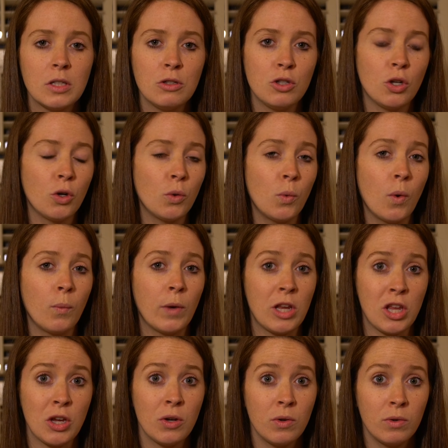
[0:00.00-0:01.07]
So
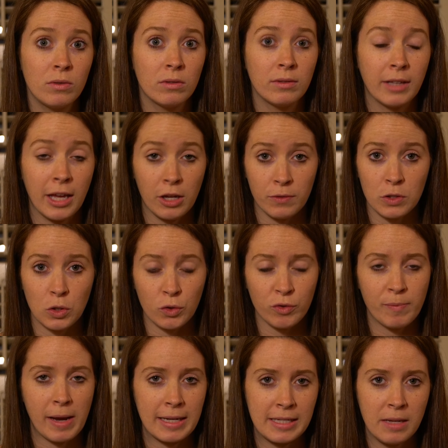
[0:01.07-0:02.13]
when you get your results
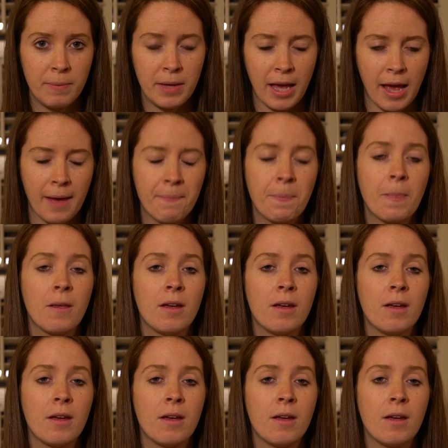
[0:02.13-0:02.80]
from edTPA,